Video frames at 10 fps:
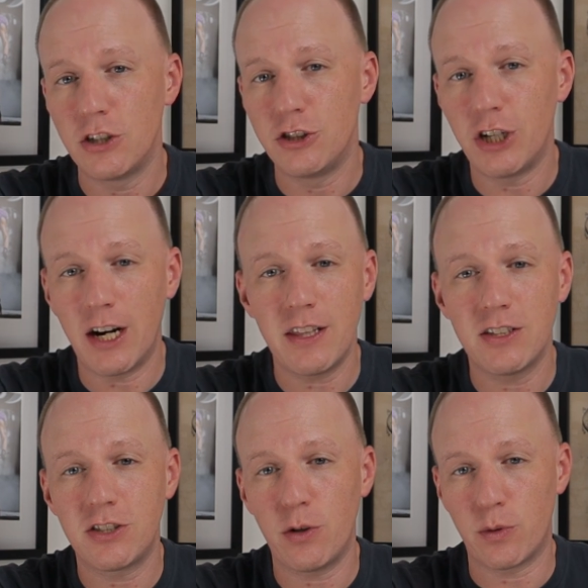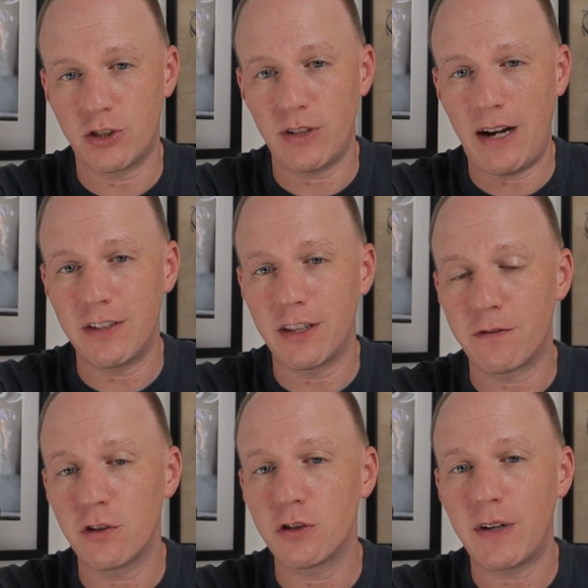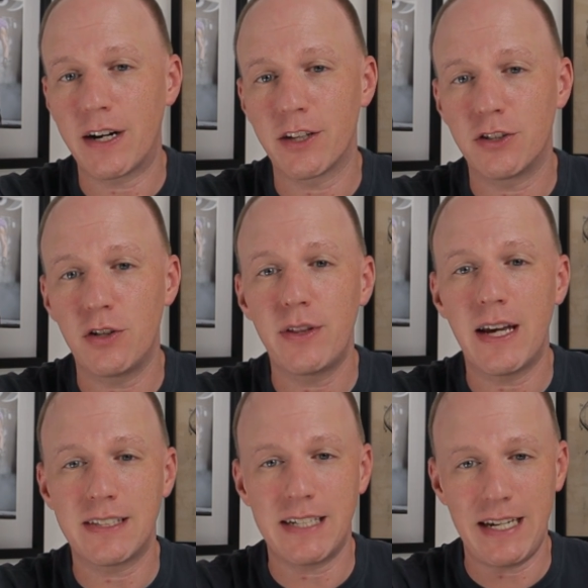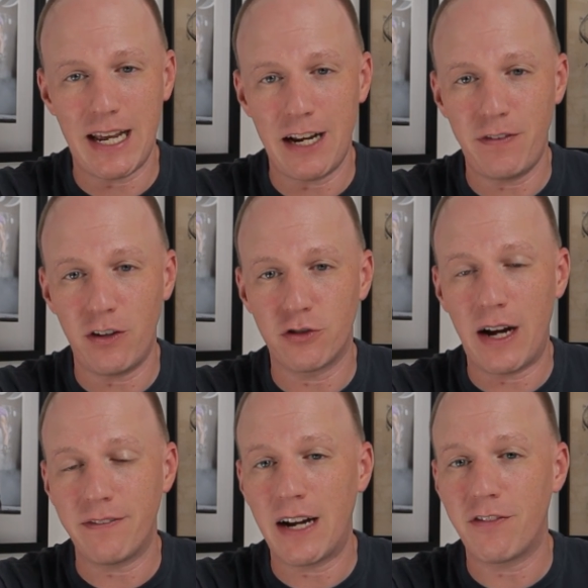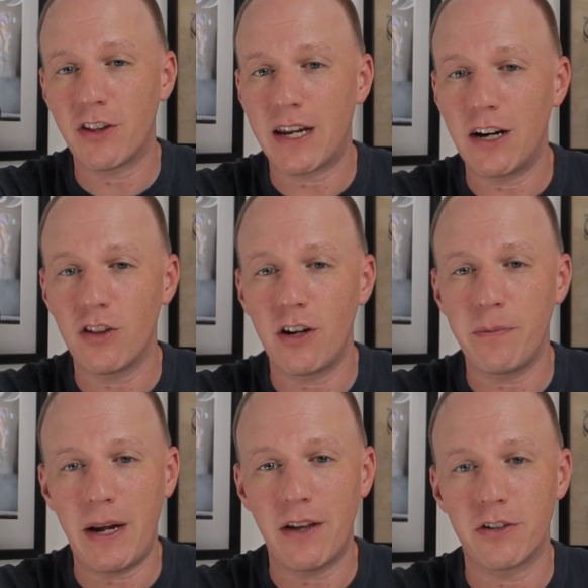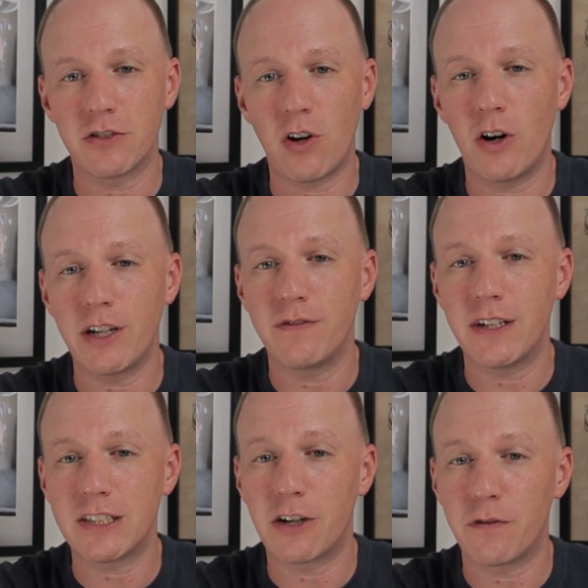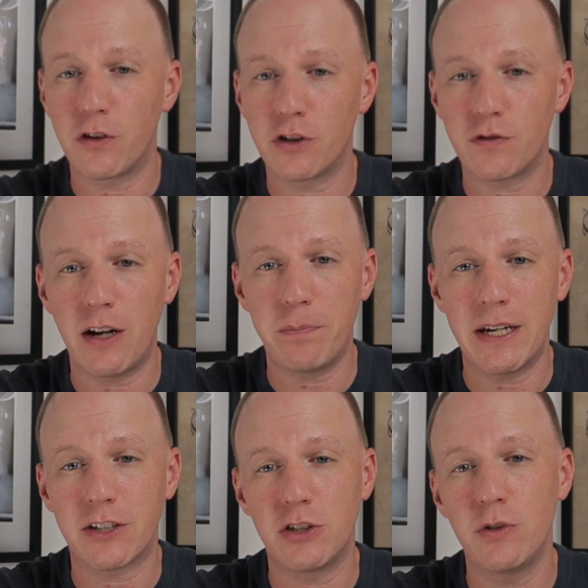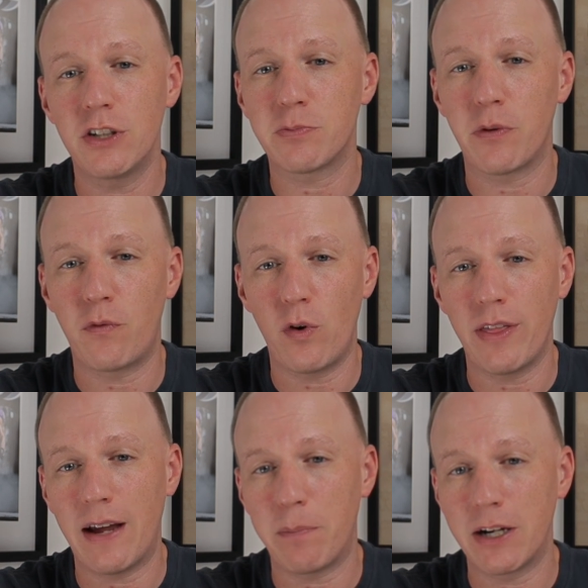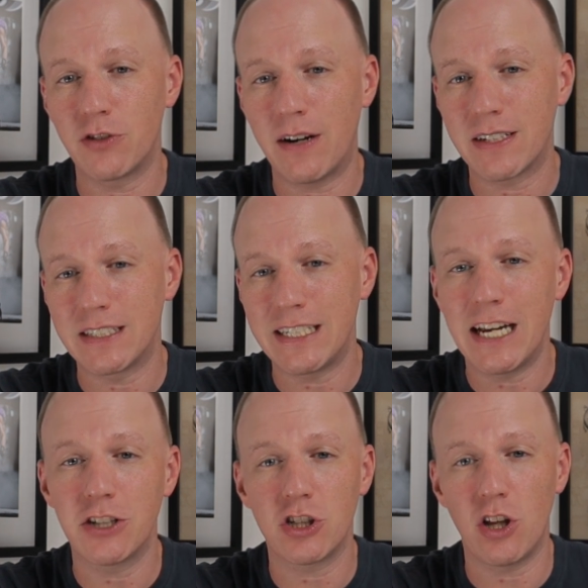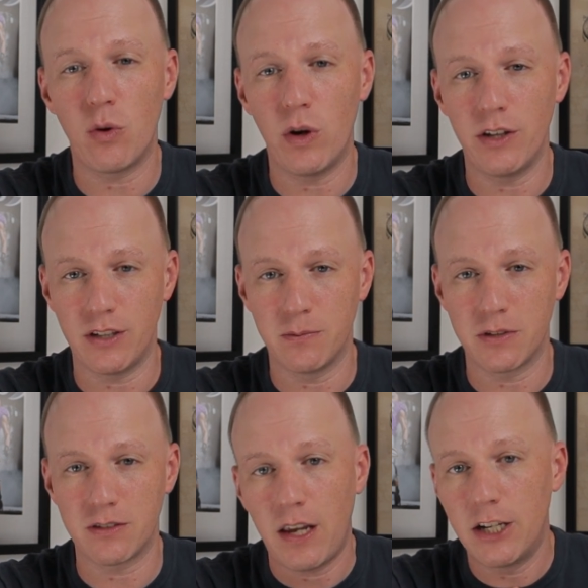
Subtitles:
Jonathan Stewart was drafted in the 1st round of the 2008 NFL Draft after the Carolina Panthers already invested a 1st-round pick 2 years before that by drafting D'Angelo Williams.